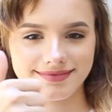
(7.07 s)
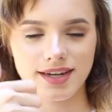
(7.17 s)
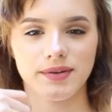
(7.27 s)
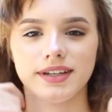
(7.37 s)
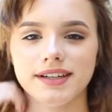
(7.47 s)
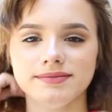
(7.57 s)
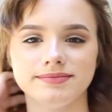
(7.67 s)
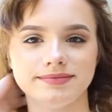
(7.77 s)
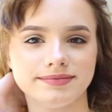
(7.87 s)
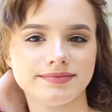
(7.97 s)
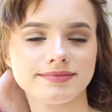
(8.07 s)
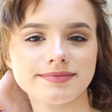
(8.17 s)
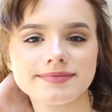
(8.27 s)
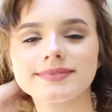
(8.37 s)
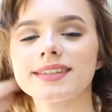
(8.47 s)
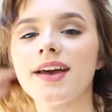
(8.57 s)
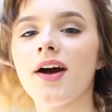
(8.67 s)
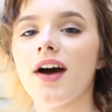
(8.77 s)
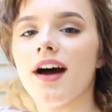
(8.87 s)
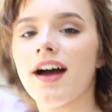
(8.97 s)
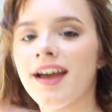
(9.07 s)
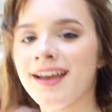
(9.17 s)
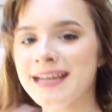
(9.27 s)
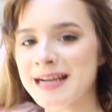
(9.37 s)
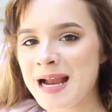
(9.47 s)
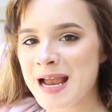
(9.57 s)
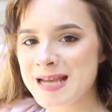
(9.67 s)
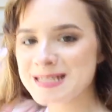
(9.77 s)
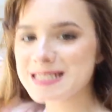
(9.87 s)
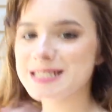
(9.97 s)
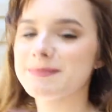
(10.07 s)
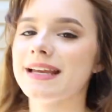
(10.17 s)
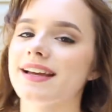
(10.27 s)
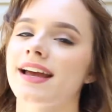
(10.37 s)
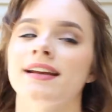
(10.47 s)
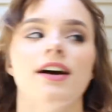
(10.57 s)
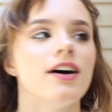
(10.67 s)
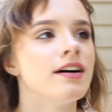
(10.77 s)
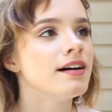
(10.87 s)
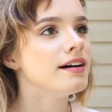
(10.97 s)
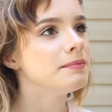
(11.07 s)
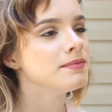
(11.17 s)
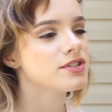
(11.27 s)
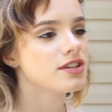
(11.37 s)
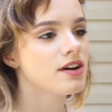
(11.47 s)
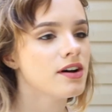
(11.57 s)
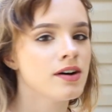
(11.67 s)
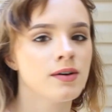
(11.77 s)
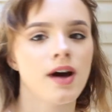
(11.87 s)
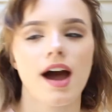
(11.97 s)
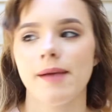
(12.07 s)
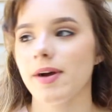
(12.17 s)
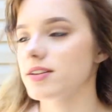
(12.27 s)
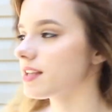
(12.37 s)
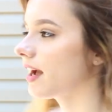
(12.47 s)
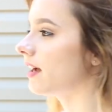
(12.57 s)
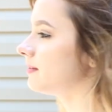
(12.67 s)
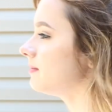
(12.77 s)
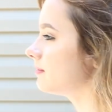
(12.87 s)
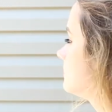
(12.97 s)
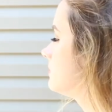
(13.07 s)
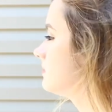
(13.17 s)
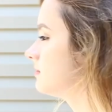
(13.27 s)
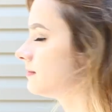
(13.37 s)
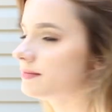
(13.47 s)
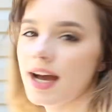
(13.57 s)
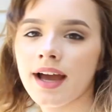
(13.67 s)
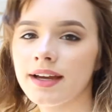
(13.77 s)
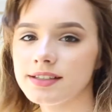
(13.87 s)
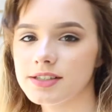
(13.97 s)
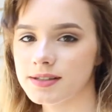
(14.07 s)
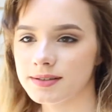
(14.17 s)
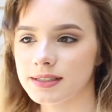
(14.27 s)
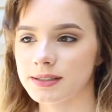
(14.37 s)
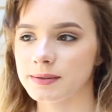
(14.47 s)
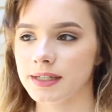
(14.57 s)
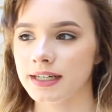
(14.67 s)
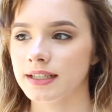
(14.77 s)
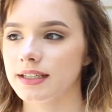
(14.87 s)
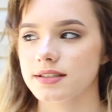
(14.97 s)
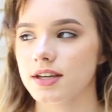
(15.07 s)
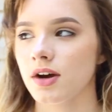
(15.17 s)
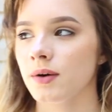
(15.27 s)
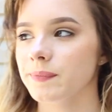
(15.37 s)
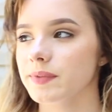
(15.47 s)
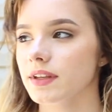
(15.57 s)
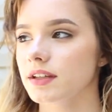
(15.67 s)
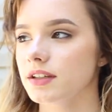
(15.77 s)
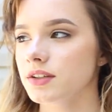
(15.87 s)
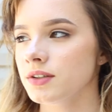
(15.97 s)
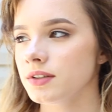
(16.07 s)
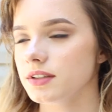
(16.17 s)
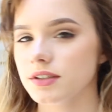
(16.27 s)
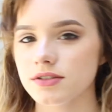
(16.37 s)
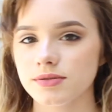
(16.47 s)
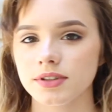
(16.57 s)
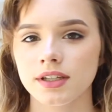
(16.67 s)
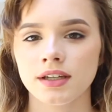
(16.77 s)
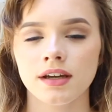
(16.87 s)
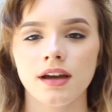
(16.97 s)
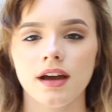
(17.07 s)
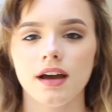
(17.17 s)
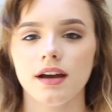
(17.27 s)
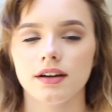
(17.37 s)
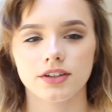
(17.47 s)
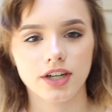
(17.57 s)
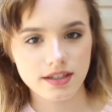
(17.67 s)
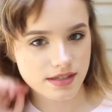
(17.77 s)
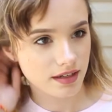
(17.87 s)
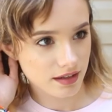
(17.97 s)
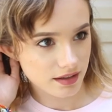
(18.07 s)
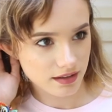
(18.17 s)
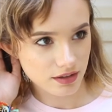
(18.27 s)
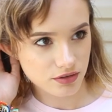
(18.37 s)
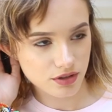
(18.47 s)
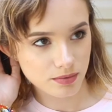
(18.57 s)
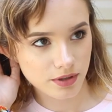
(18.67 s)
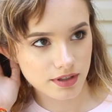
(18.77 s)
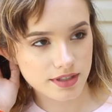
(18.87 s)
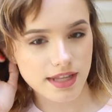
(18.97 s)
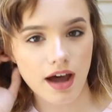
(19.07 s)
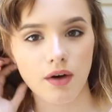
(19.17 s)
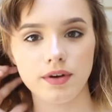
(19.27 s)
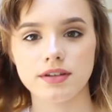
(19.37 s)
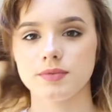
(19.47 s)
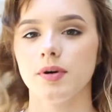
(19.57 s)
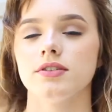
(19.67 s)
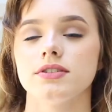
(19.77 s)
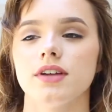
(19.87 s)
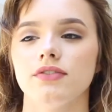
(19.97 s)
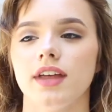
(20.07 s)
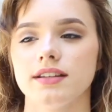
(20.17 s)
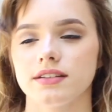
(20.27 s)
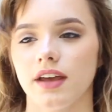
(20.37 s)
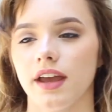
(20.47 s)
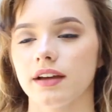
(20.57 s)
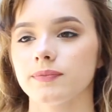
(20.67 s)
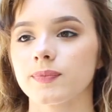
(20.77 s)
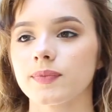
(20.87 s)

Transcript: Are we good? Yeah. Hey guys, it's me again. Um, so I'm outside. Mm, I don't know why. So, you know those really crazy YouTubers that always post stuff that's like